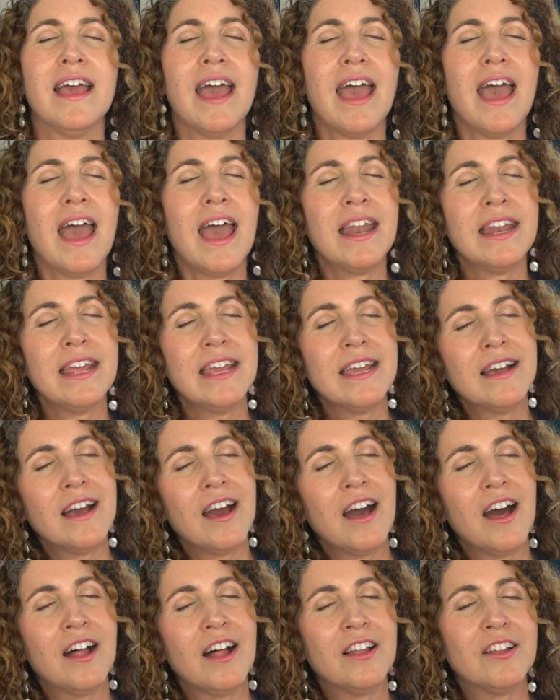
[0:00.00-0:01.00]
Any
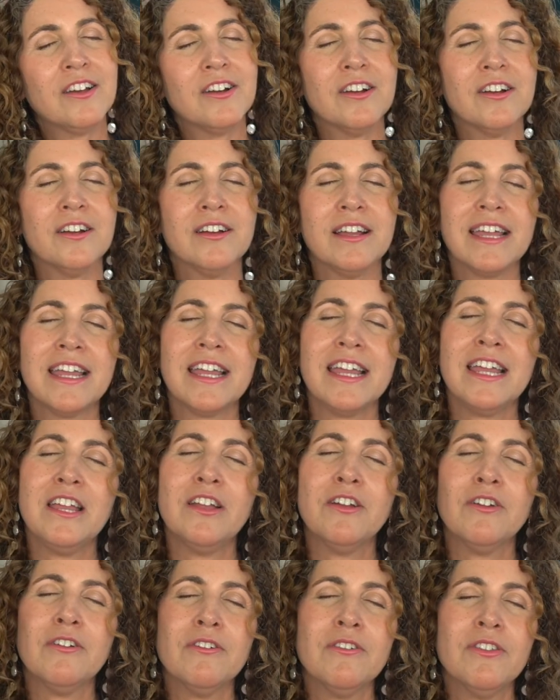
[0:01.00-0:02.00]
color,
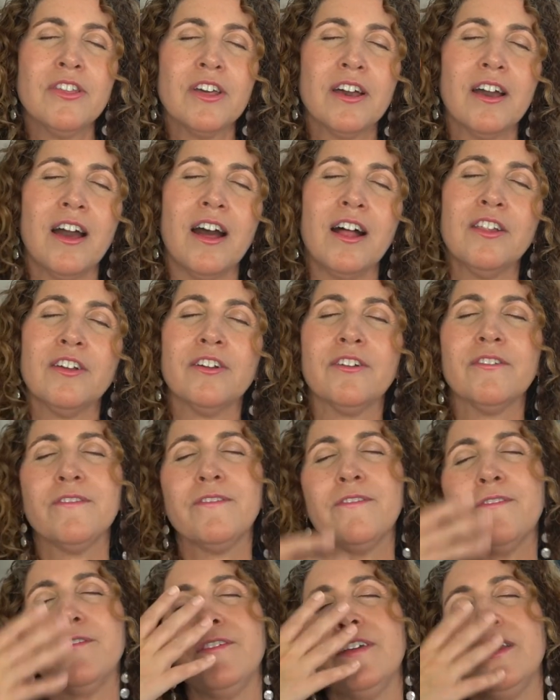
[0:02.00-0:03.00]
hear the color,
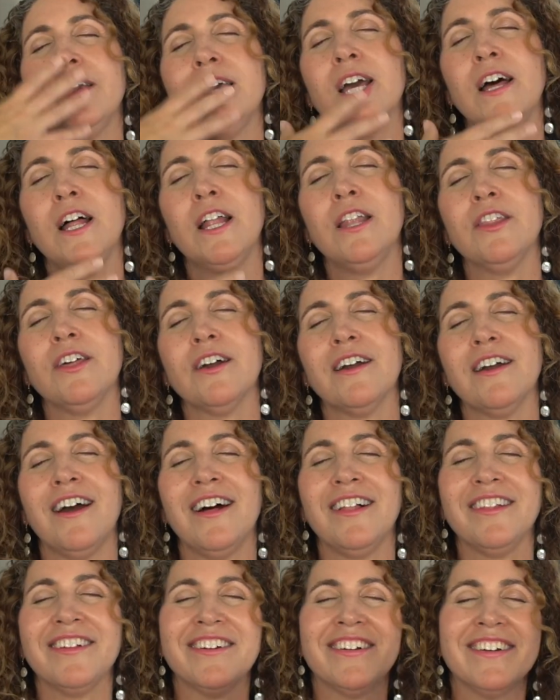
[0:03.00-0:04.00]
feel the
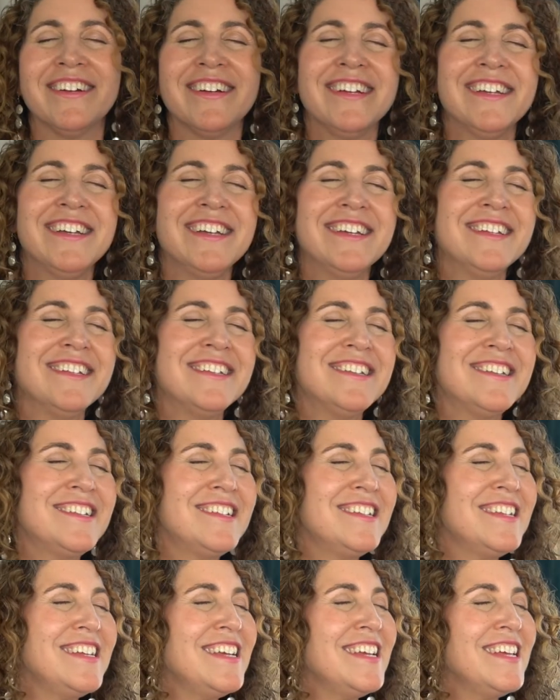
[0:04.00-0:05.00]
color,
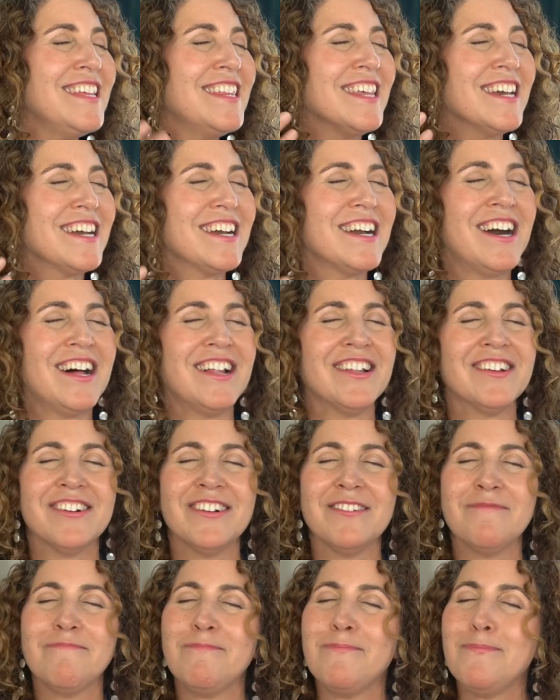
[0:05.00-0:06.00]
see the
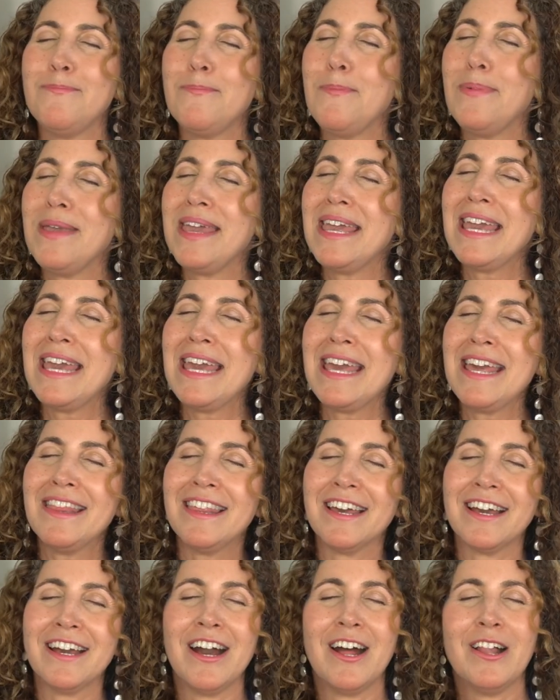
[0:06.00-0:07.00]
color, be
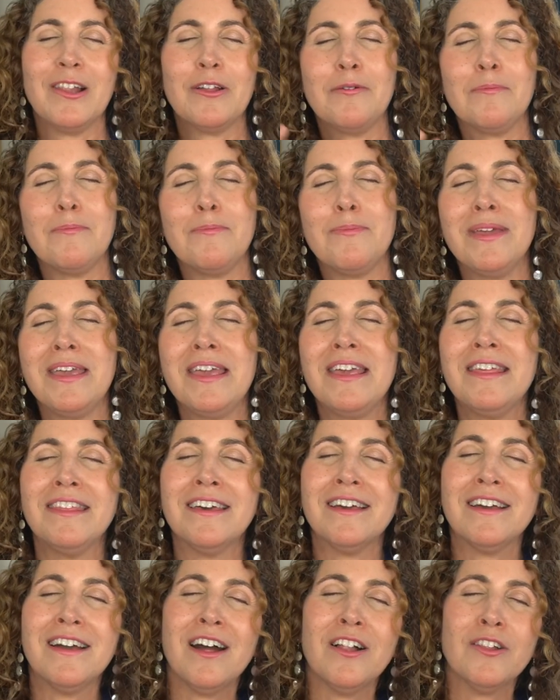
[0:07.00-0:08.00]
the
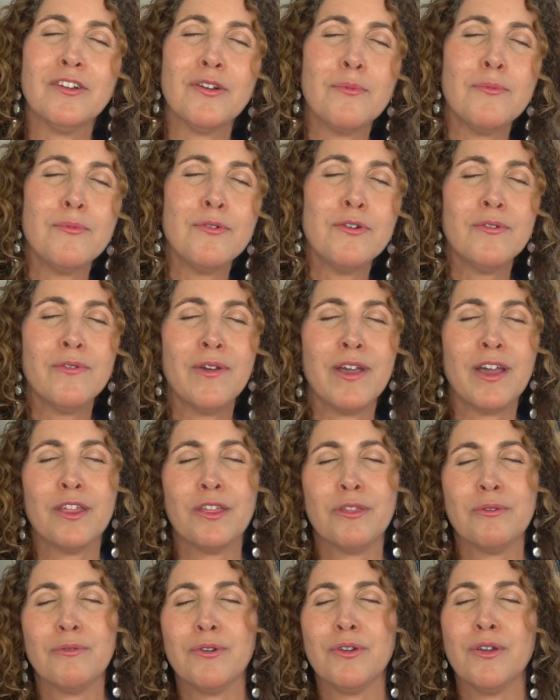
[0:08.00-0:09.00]
color moving
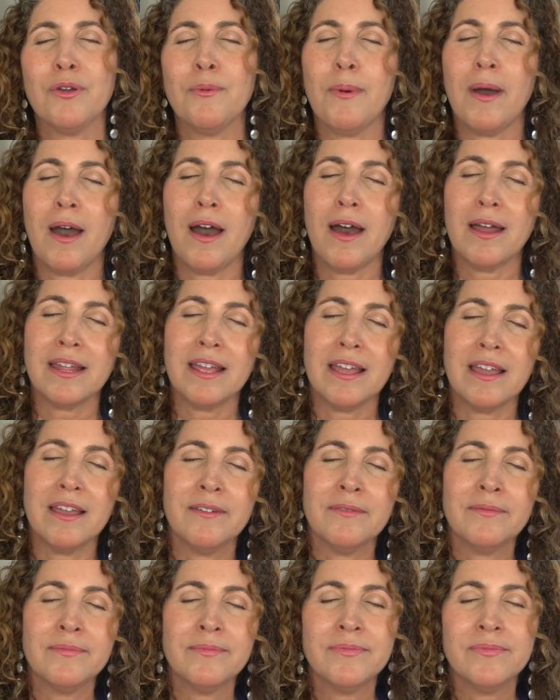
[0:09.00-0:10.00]
through your body.
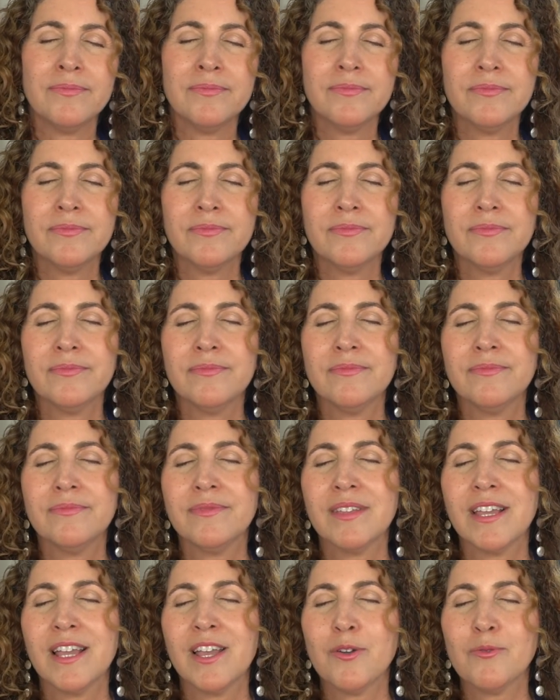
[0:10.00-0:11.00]

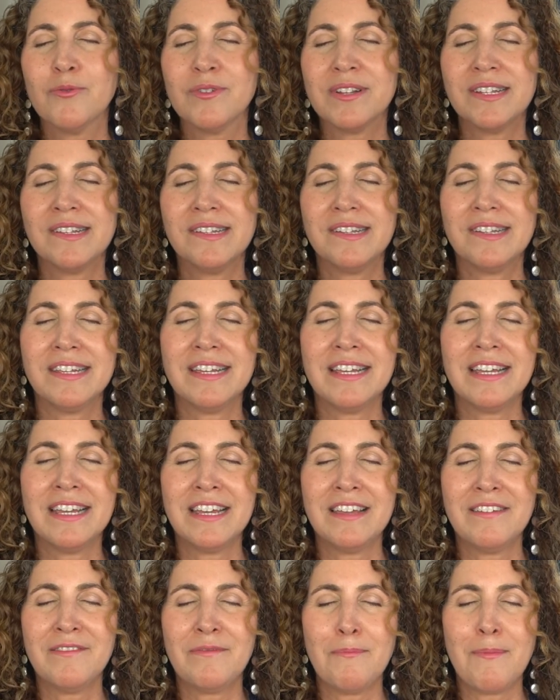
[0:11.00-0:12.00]

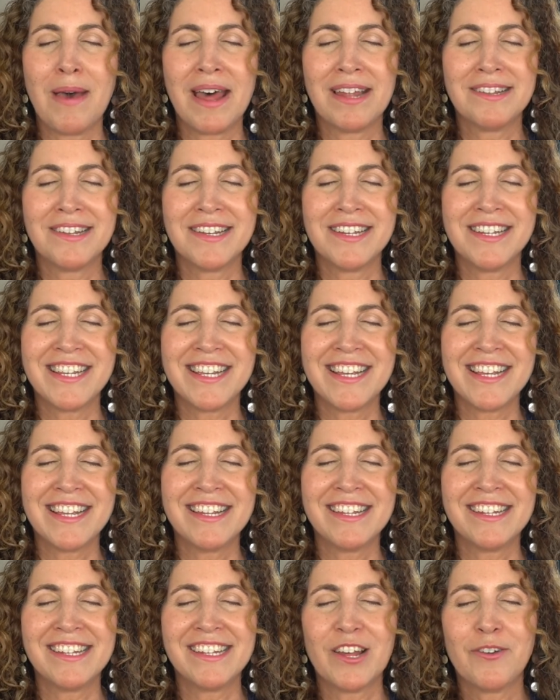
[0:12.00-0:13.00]
Receive
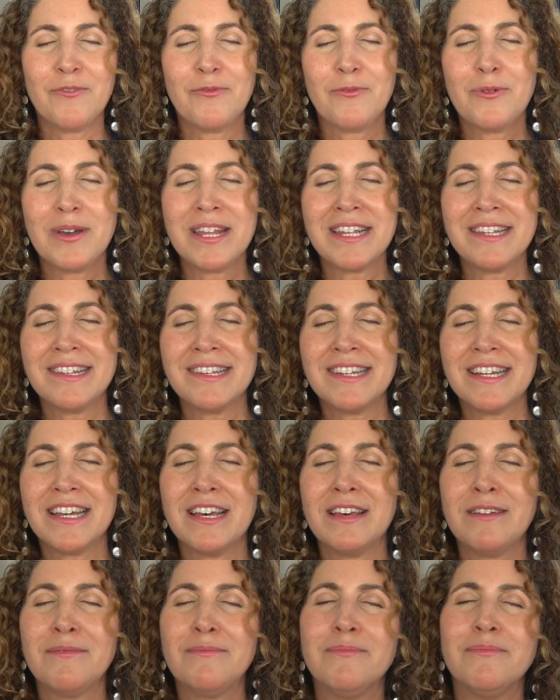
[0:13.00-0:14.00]
messages of
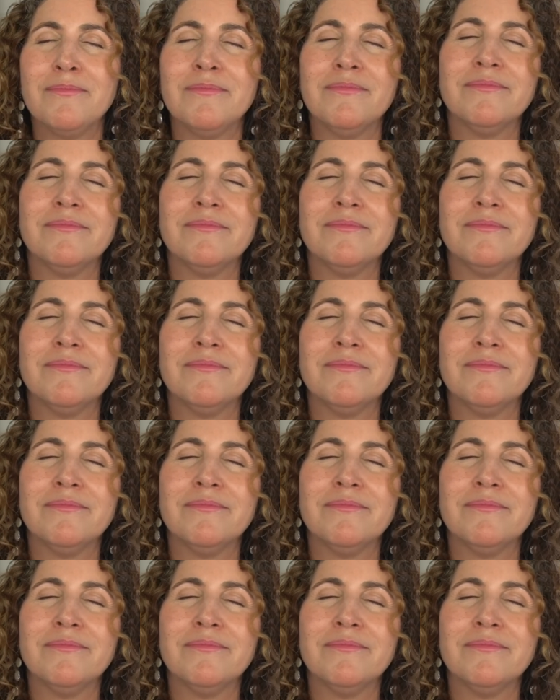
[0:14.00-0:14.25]
wisdom,